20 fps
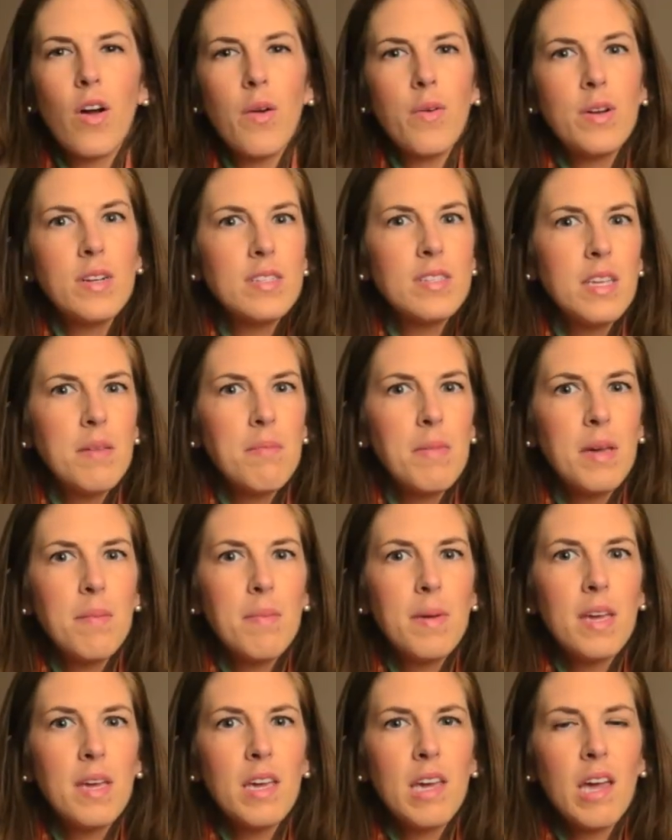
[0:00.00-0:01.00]
I want to say
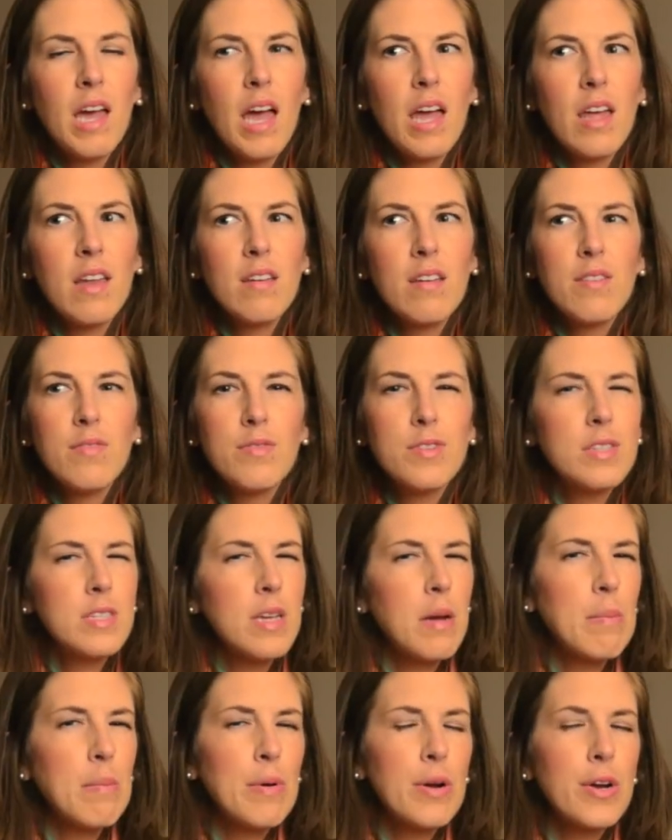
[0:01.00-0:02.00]
maybe end of
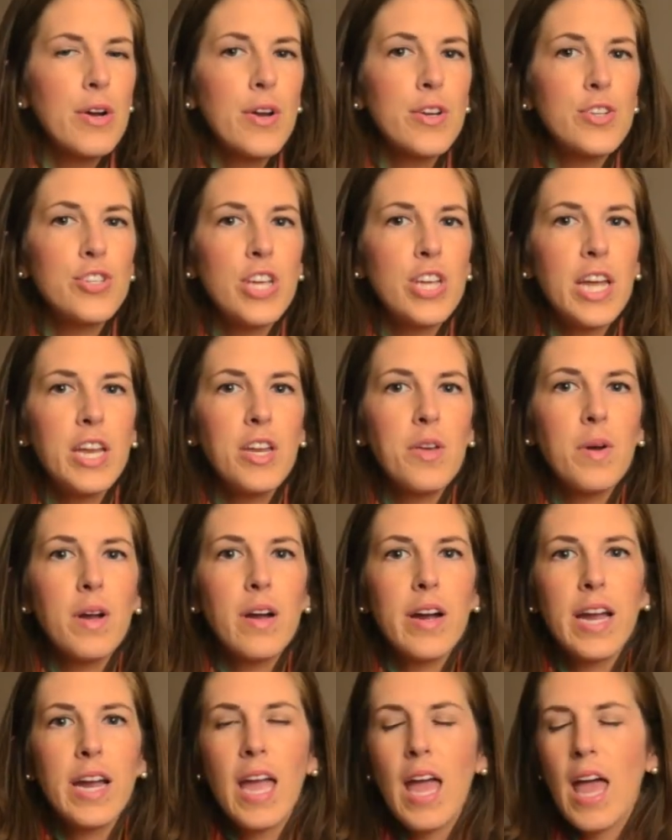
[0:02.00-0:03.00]
December or
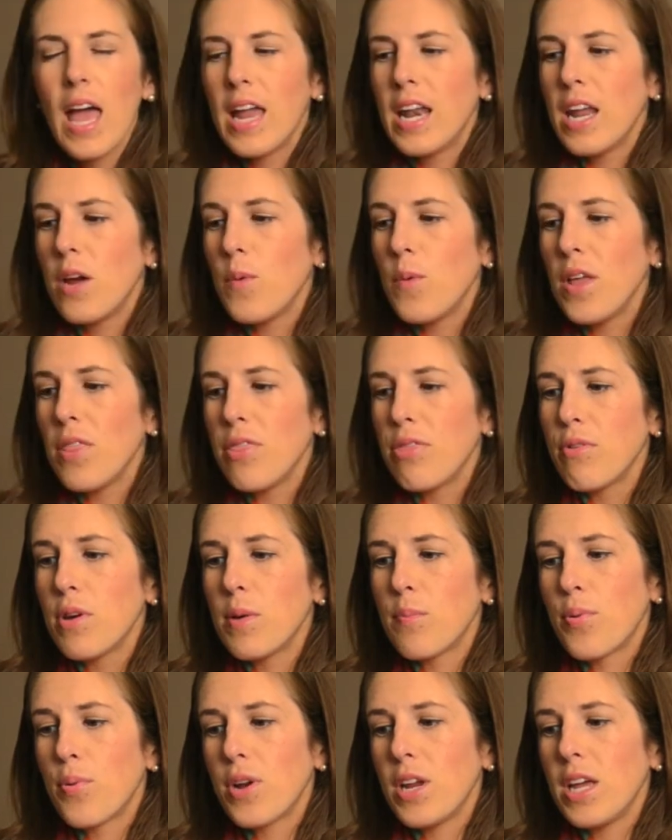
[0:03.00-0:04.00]
January, and I went through
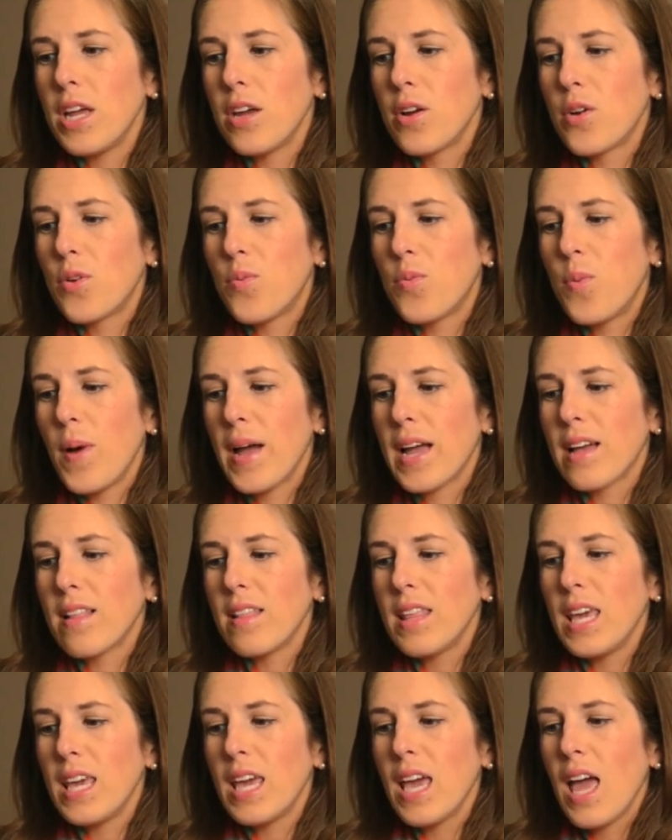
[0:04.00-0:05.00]
it pretty
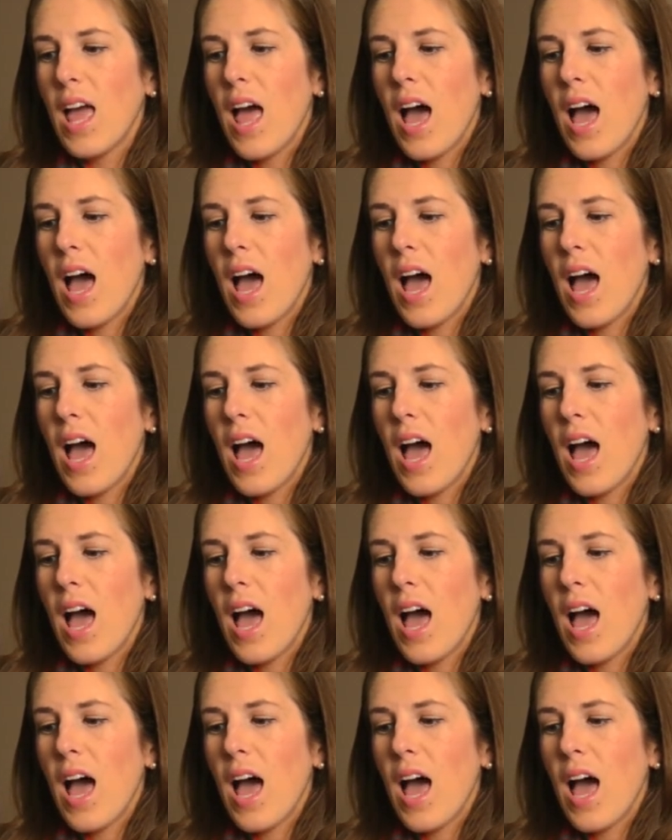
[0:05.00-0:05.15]
quickly.